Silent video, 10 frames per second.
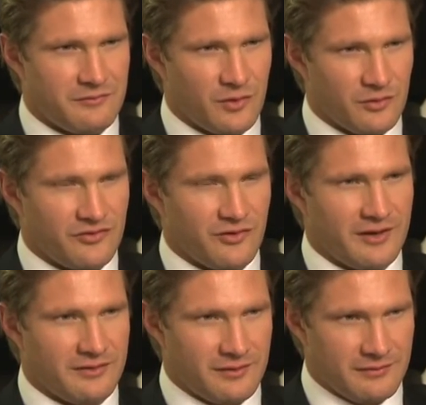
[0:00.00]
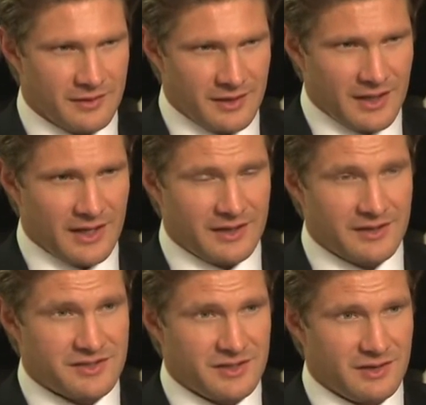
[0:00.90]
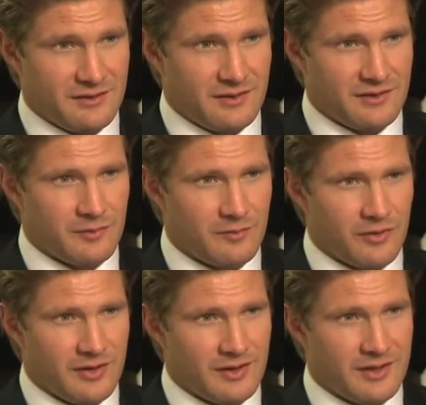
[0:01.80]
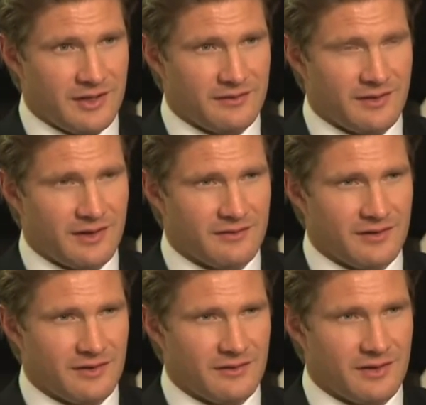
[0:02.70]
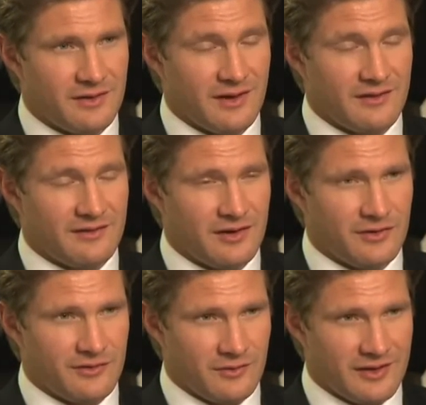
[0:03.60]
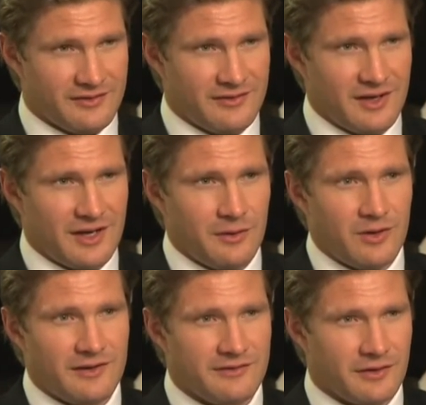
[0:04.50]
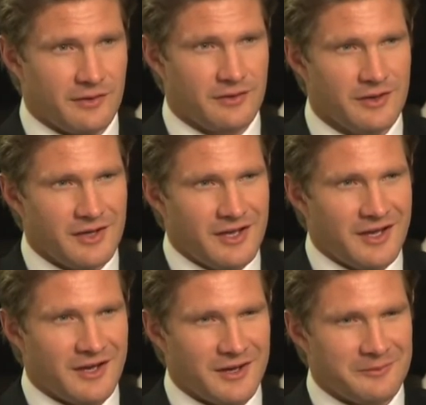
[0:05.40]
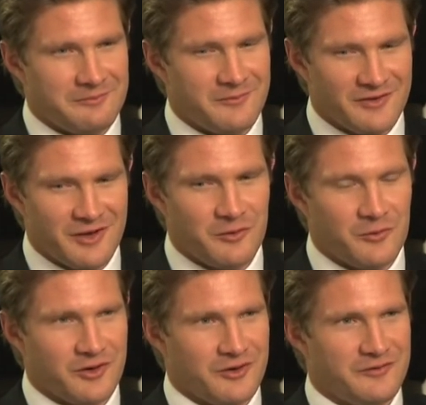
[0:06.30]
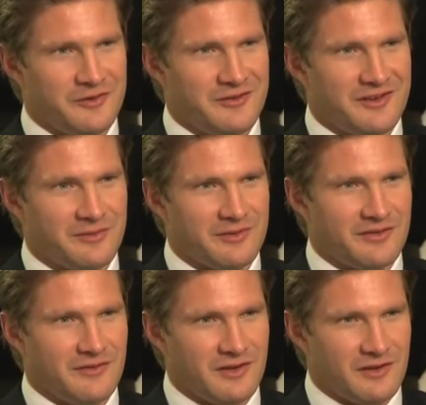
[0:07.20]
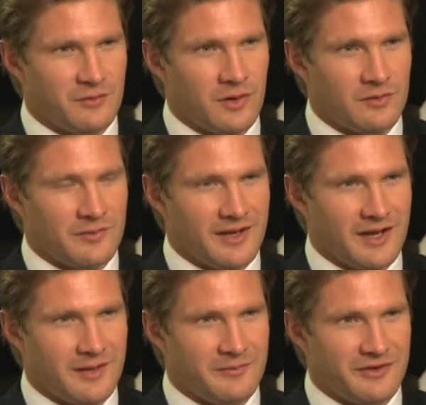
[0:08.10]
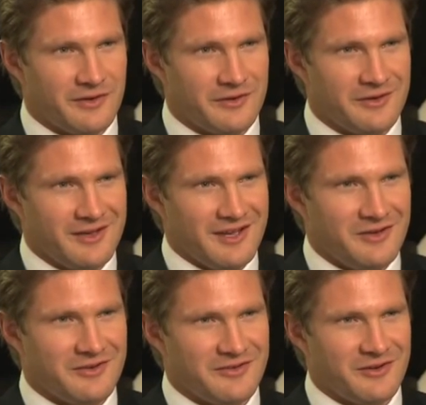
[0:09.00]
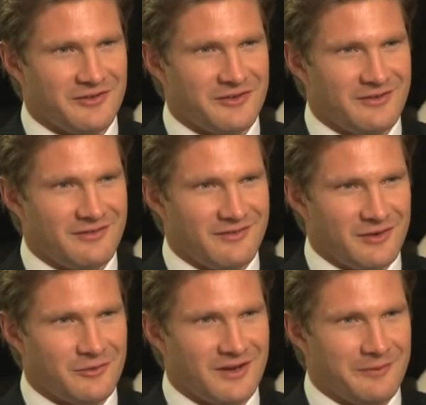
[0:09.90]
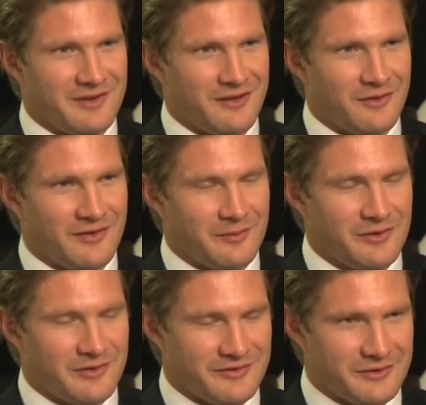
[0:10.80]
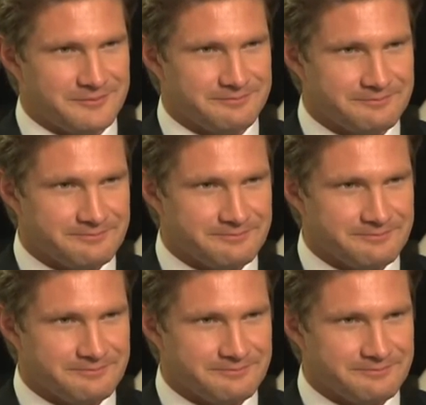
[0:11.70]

real strength and conditioning into my body leading into that series or that stint anyway. So I was able to work on a few things specifically as well with my game. So it's just nice that it all came together over that period of time.